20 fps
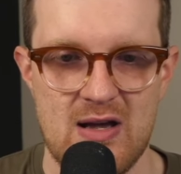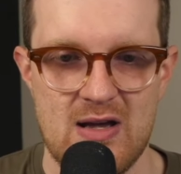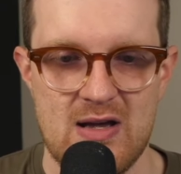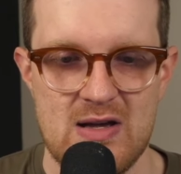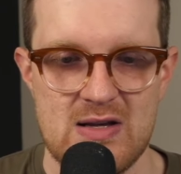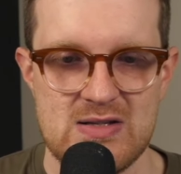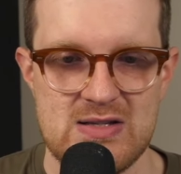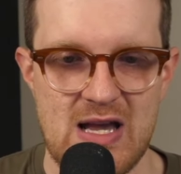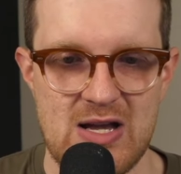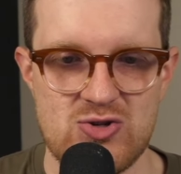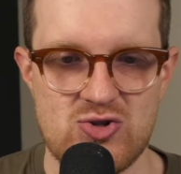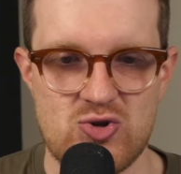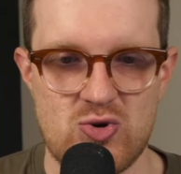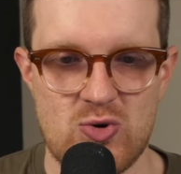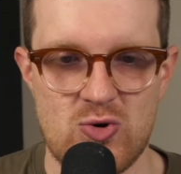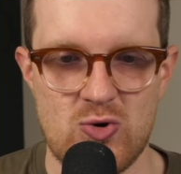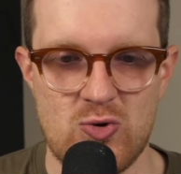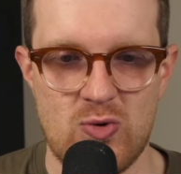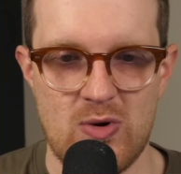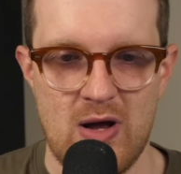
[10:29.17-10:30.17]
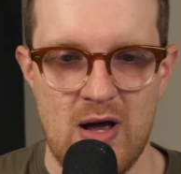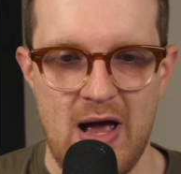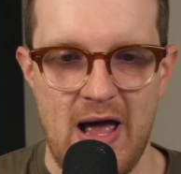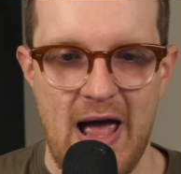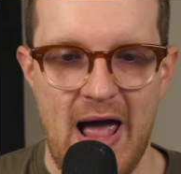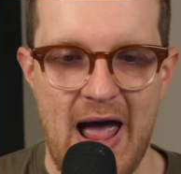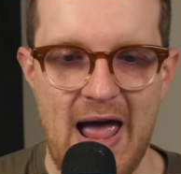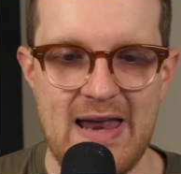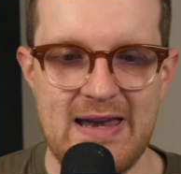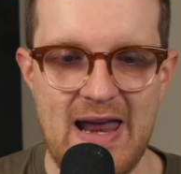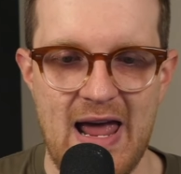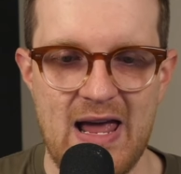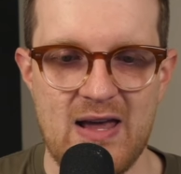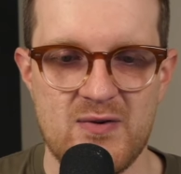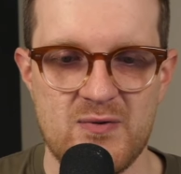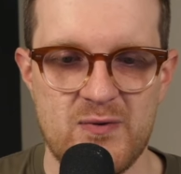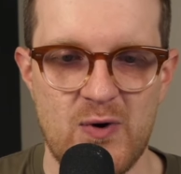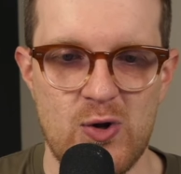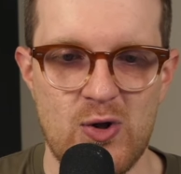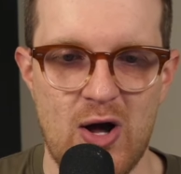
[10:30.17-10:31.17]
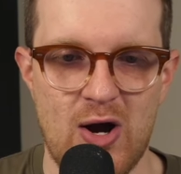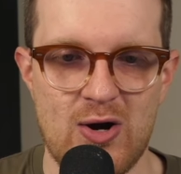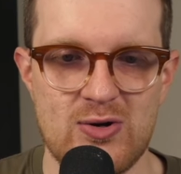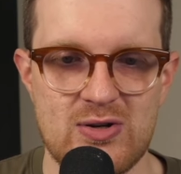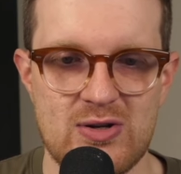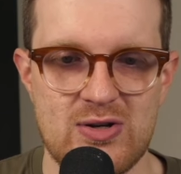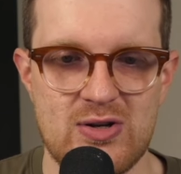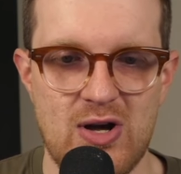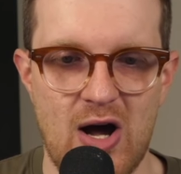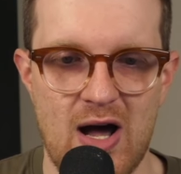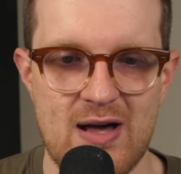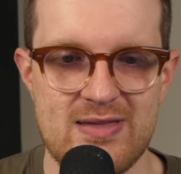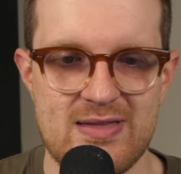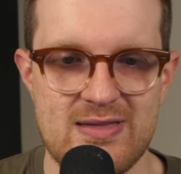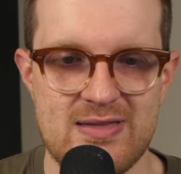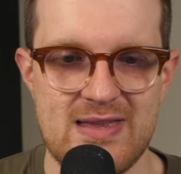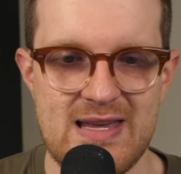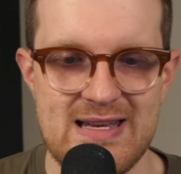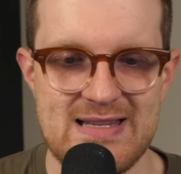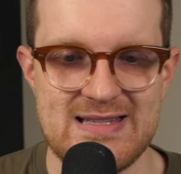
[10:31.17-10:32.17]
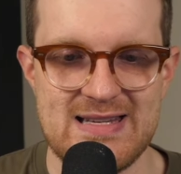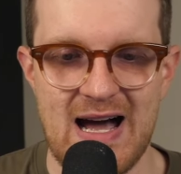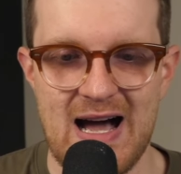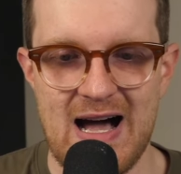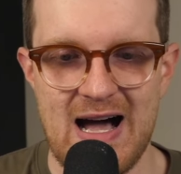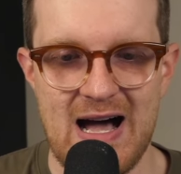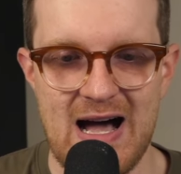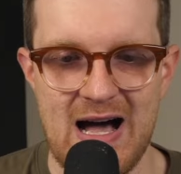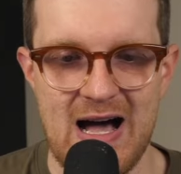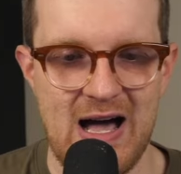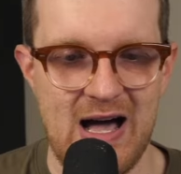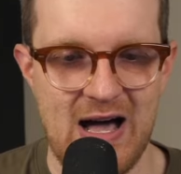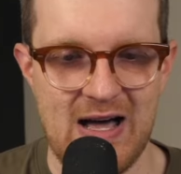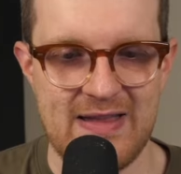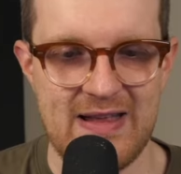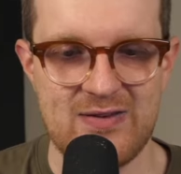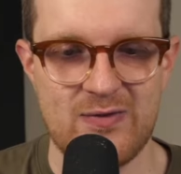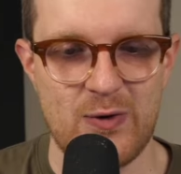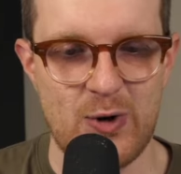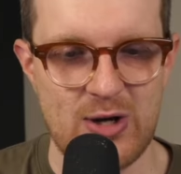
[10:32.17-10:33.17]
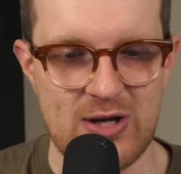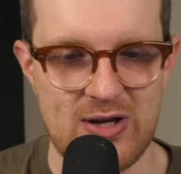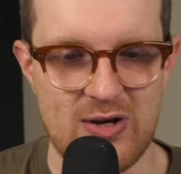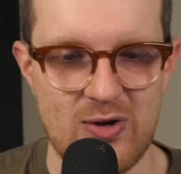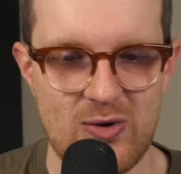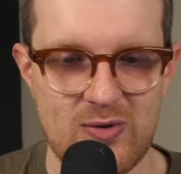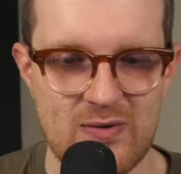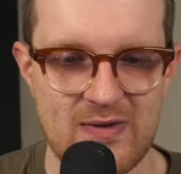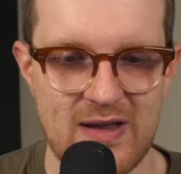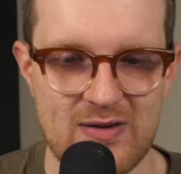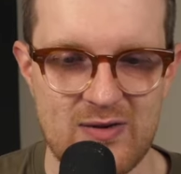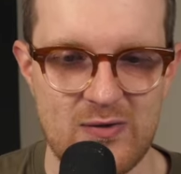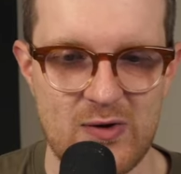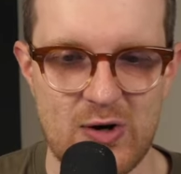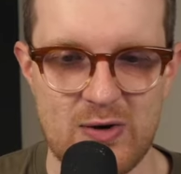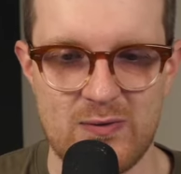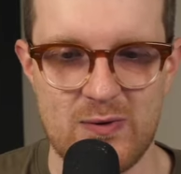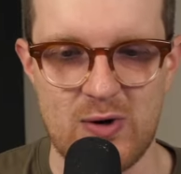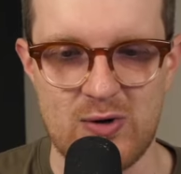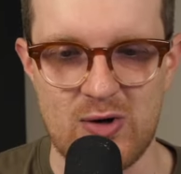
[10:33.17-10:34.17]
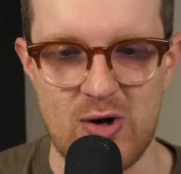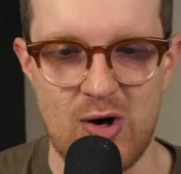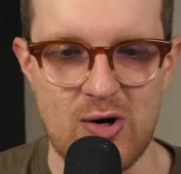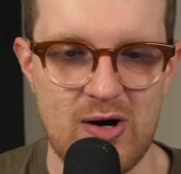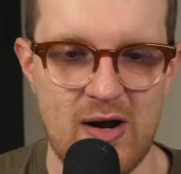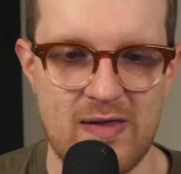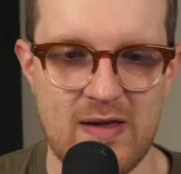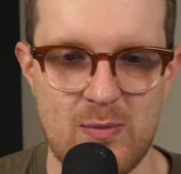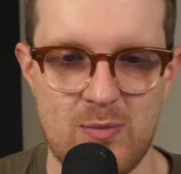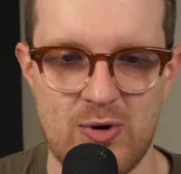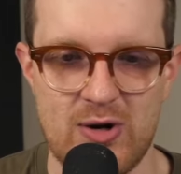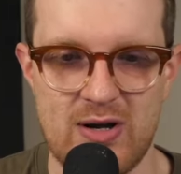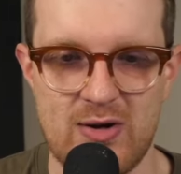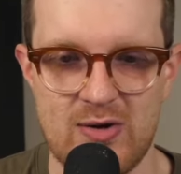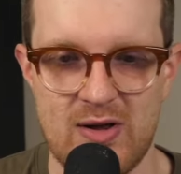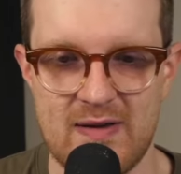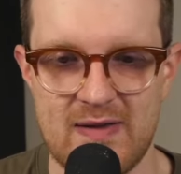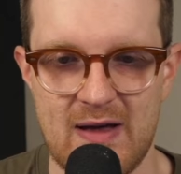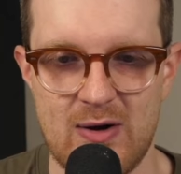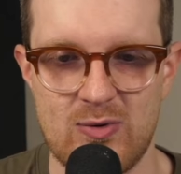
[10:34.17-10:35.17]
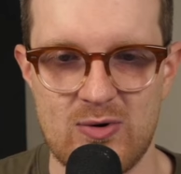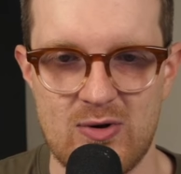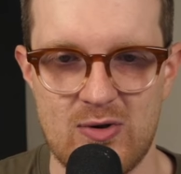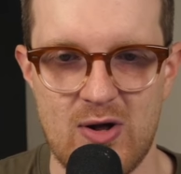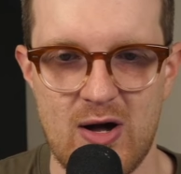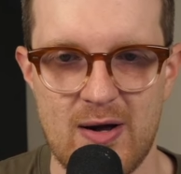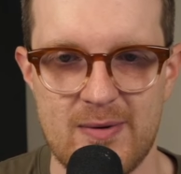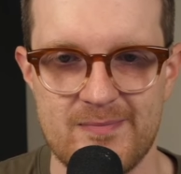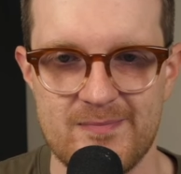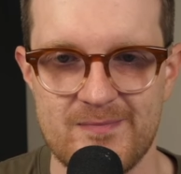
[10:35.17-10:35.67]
Sandshrew, and a Full Art Gothita. That's very cute. That's a very fun card. I think Brittany will like that one a lot.